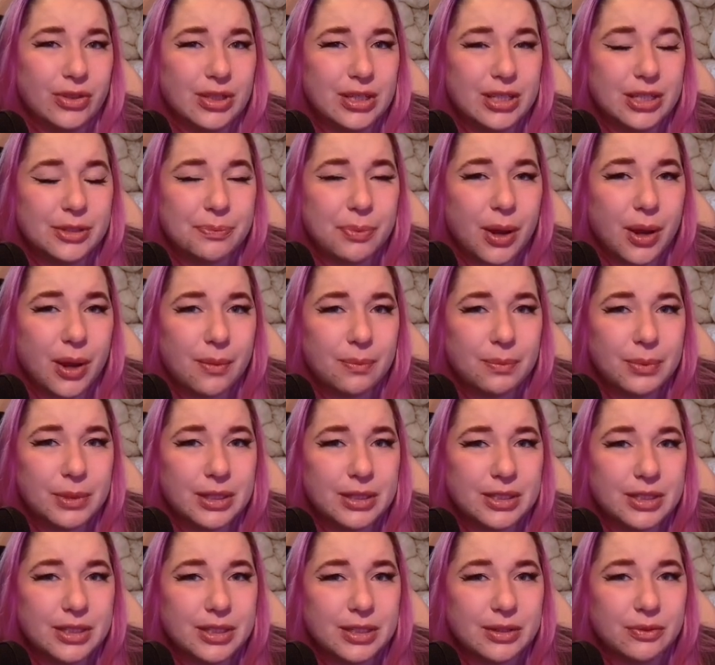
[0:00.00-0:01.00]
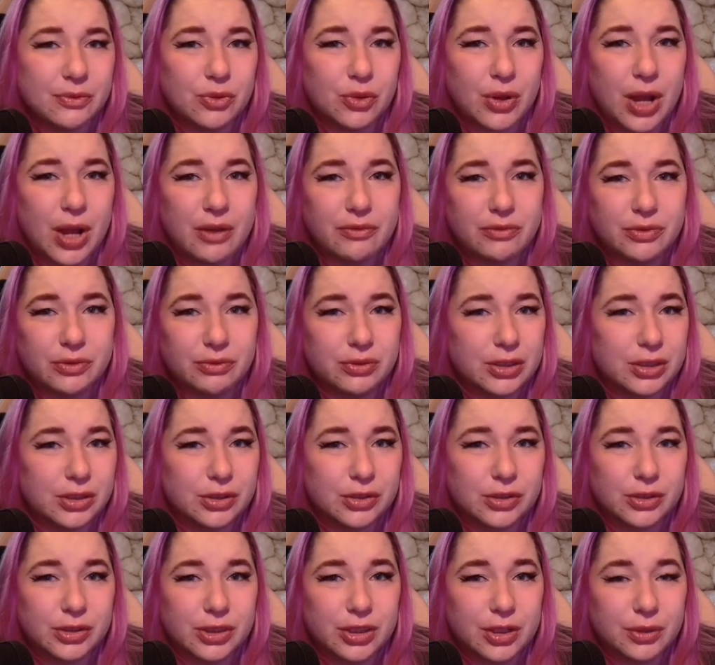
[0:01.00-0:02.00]
these pop-ins if you have a real
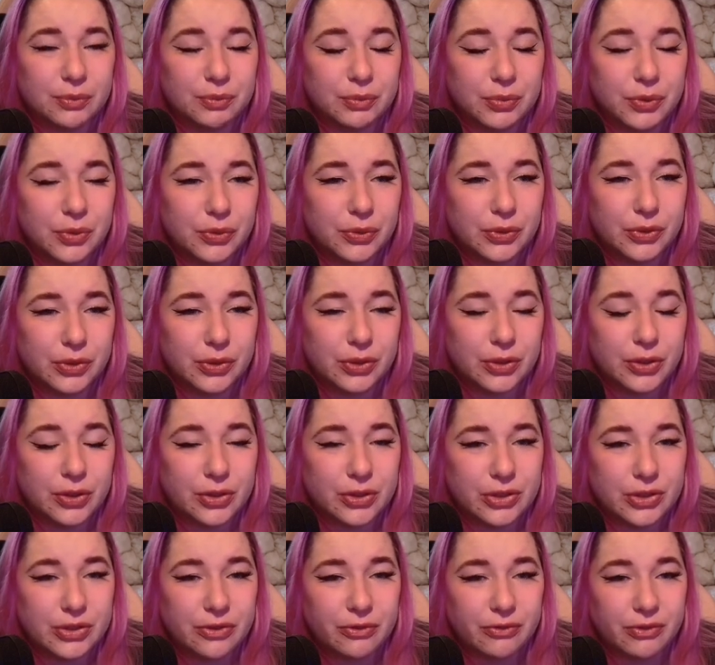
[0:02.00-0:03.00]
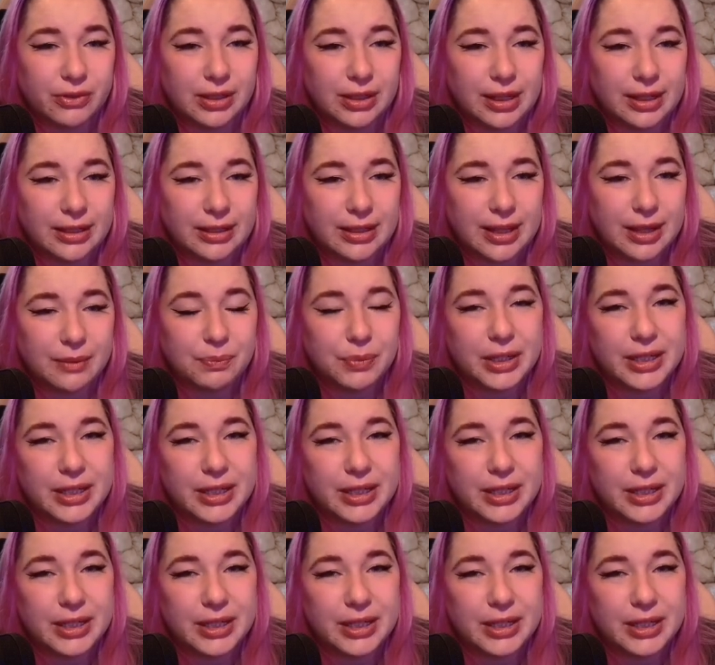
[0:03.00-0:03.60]
good computer or something like that,